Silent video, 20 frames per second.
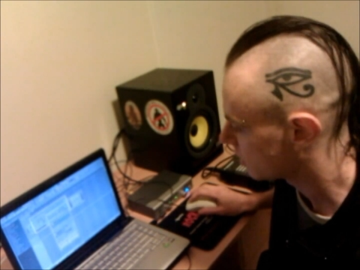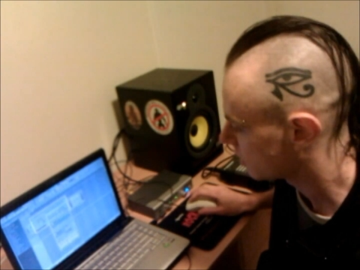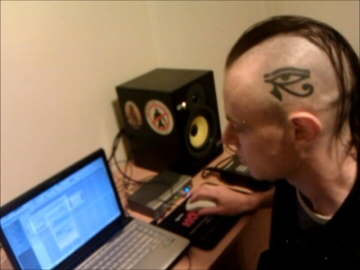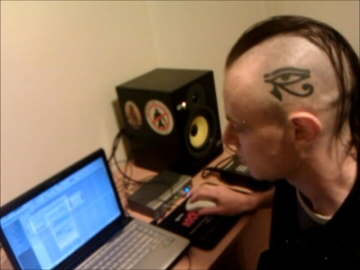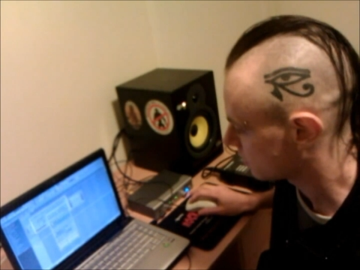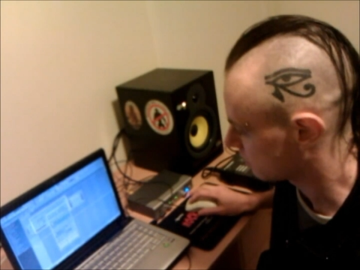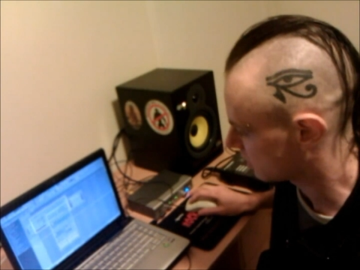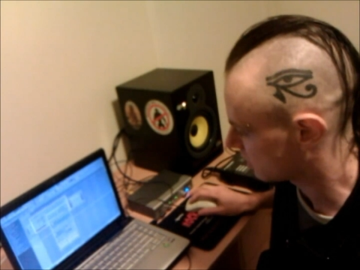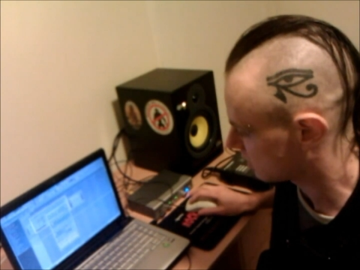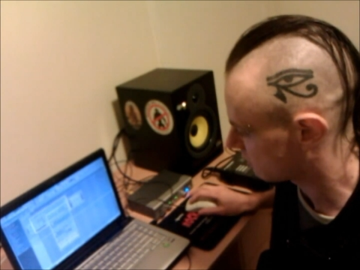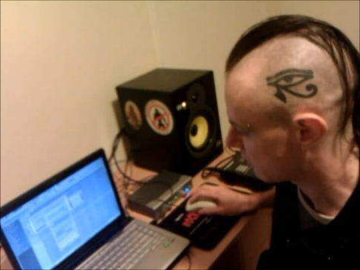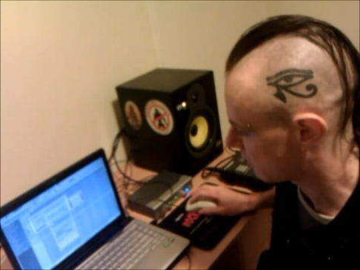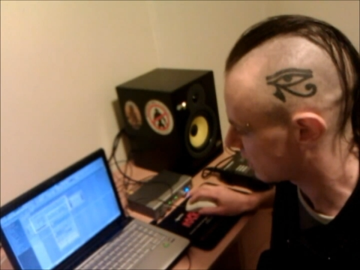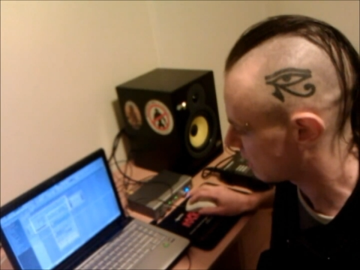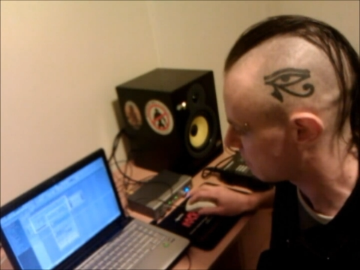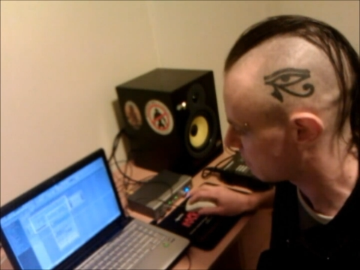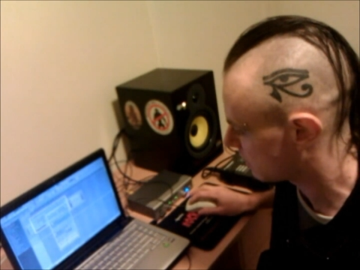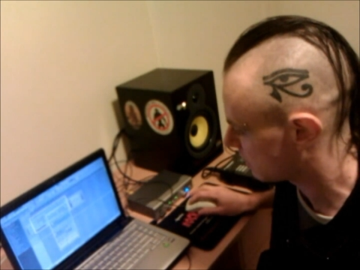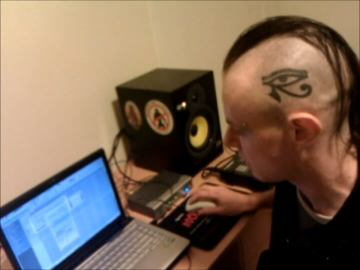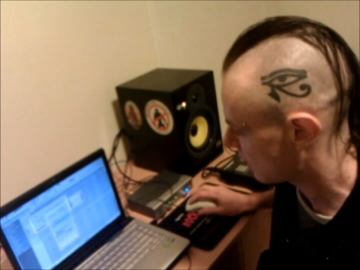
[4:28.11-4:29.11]
So we're just going to run
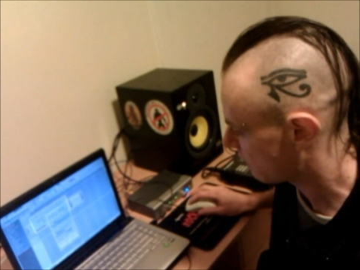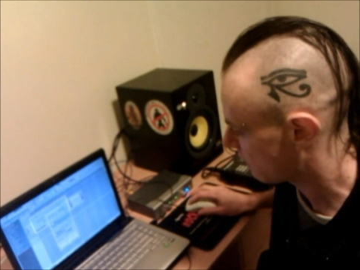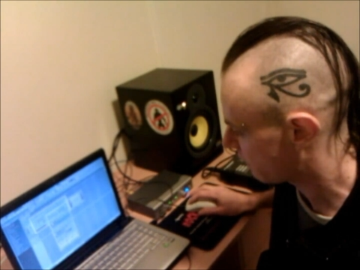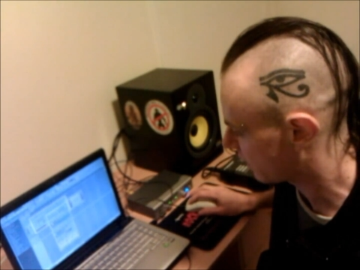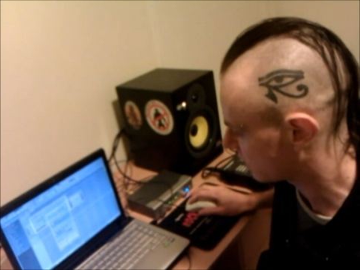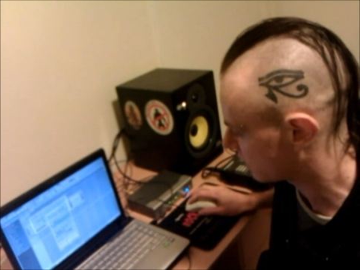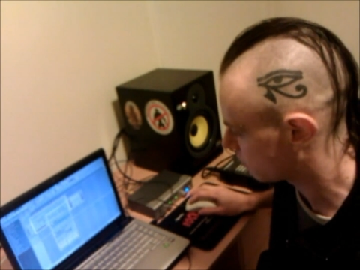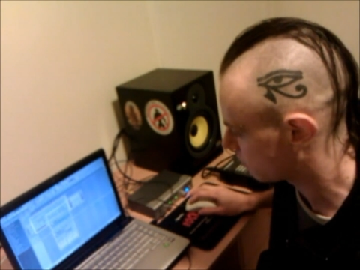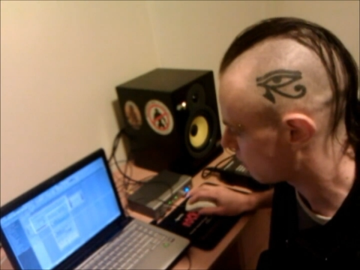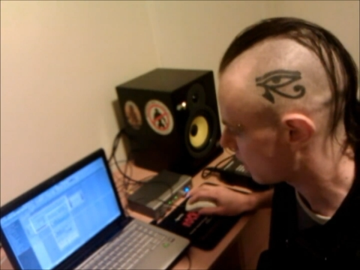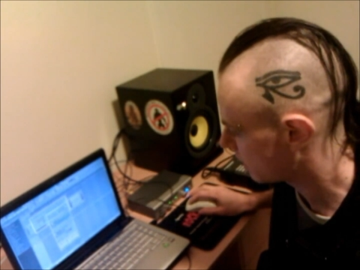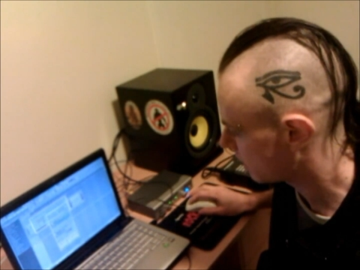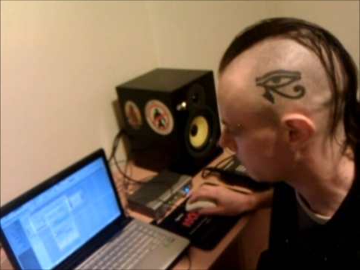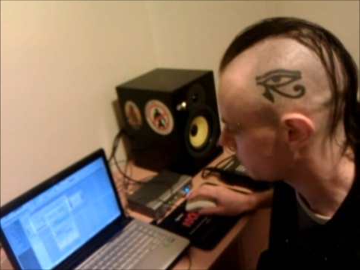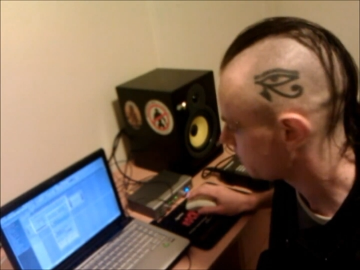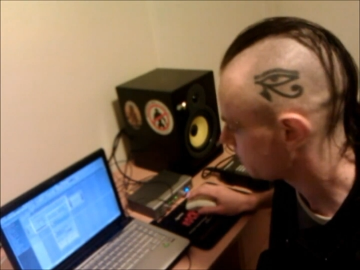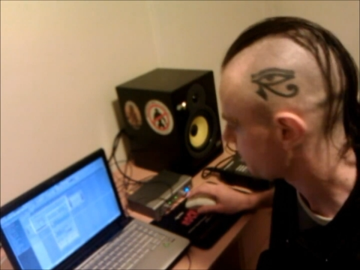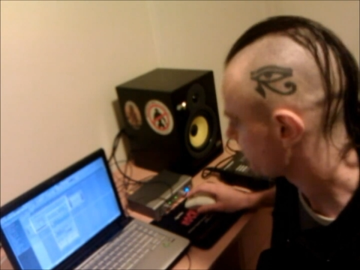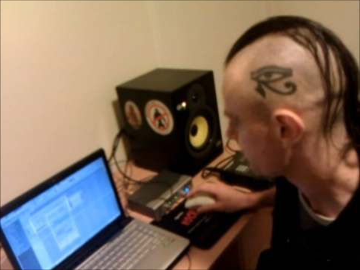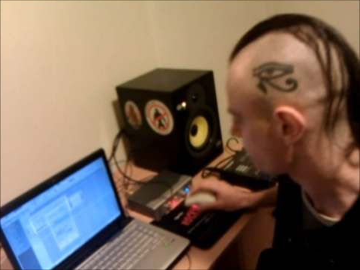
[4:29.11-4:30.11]
them into
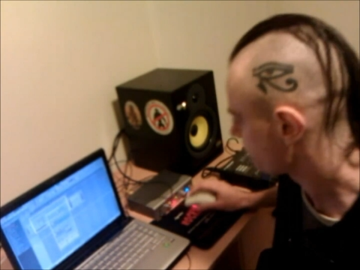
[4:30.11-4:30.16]
FX1,